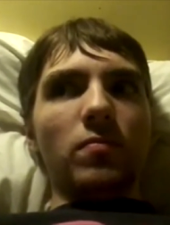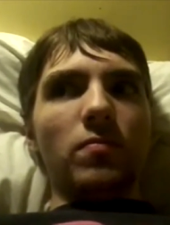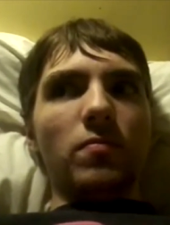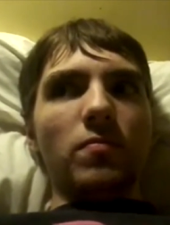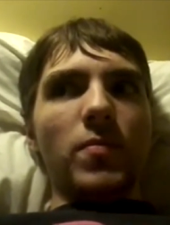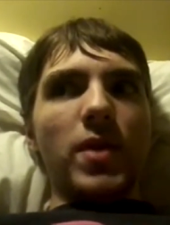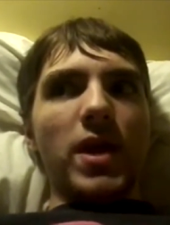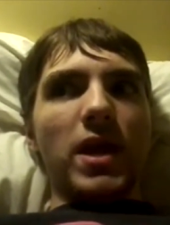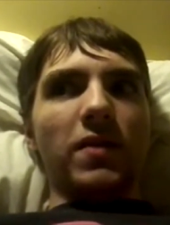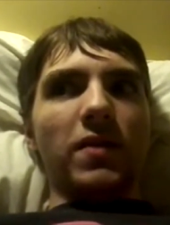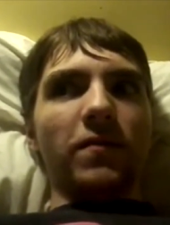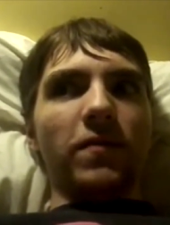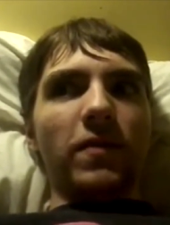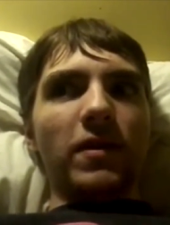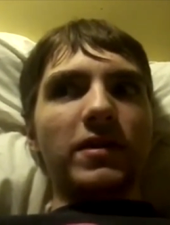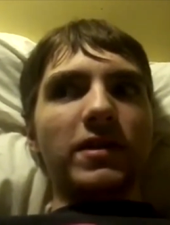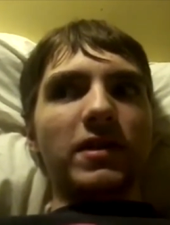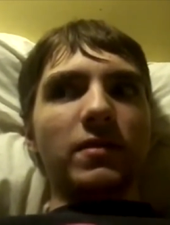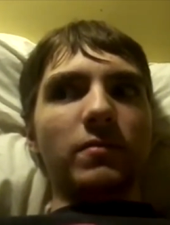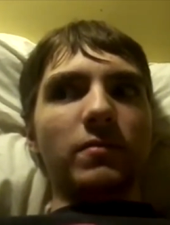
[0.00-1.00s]

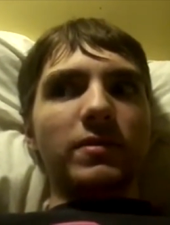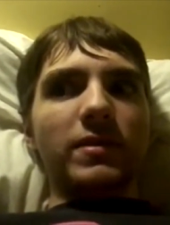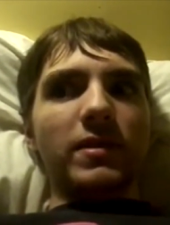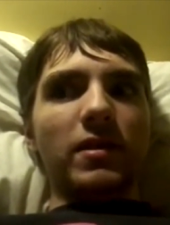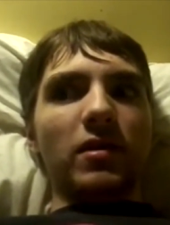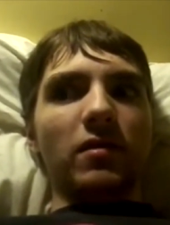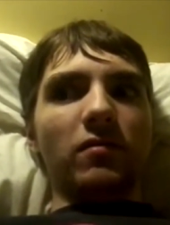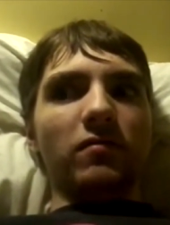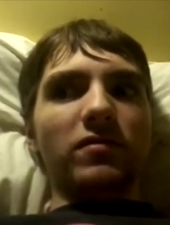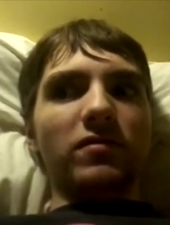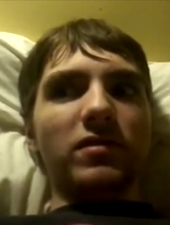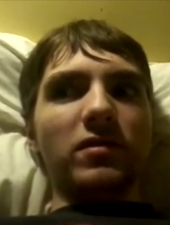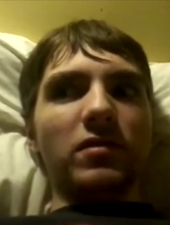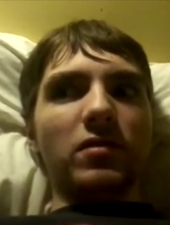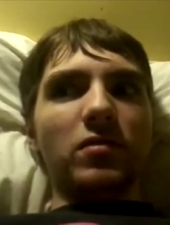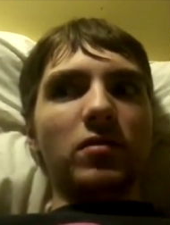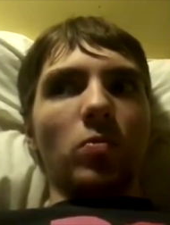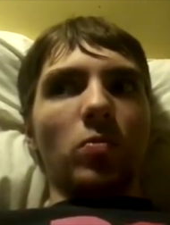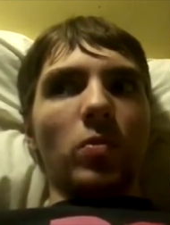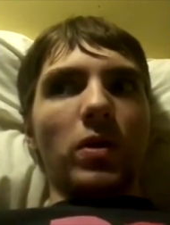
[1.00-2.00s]
manifest themselves
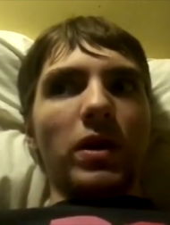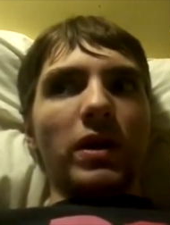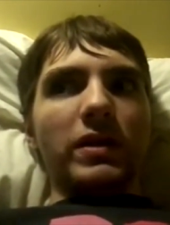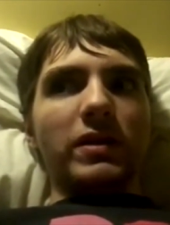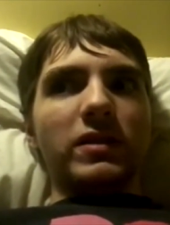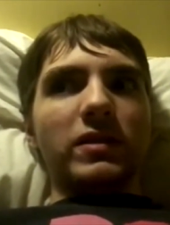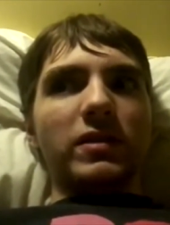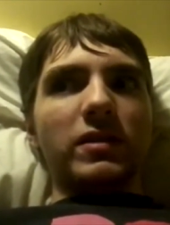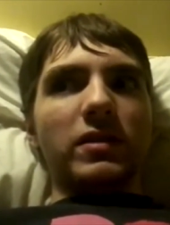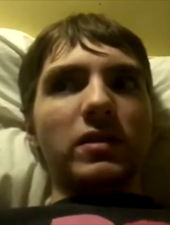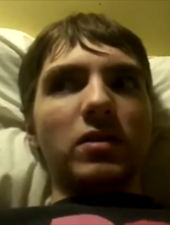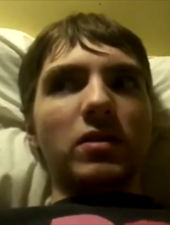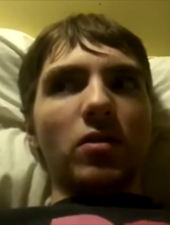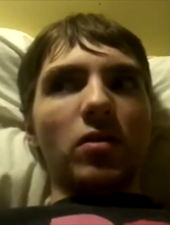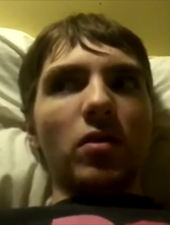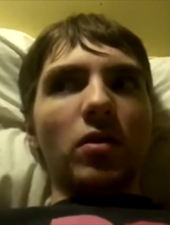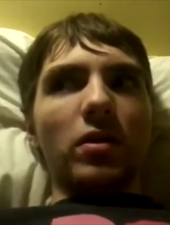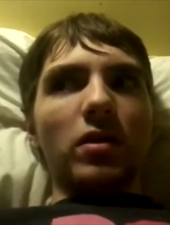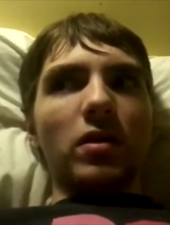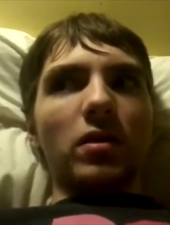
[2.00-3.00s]
when it's
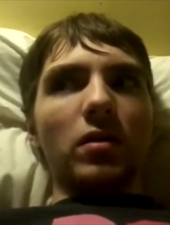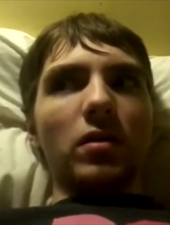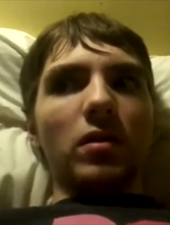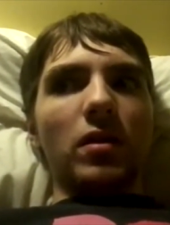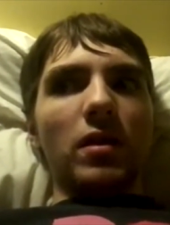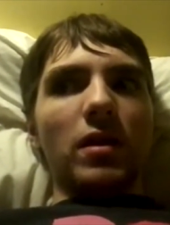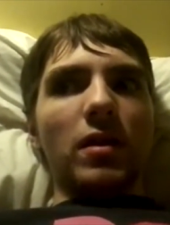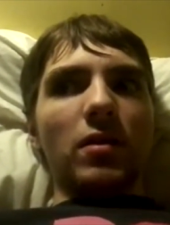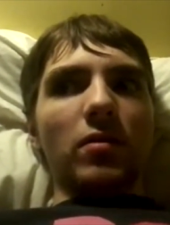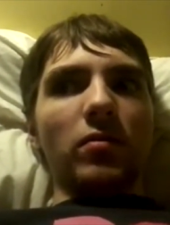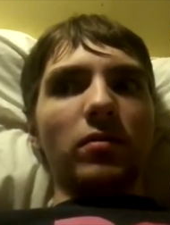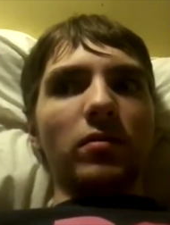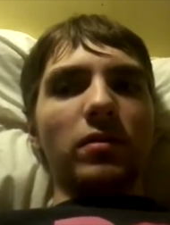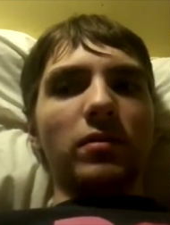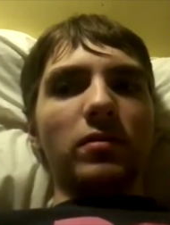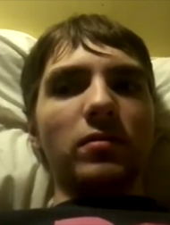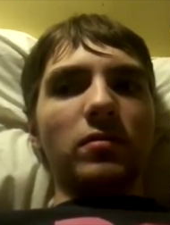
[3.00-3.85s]
dark out.